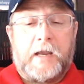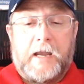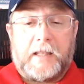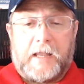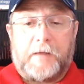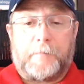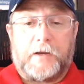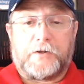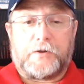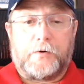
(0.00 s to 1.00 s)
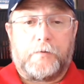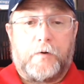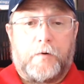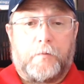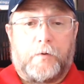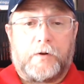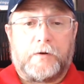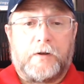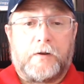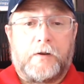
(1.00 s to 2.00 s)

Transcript: and that makes you one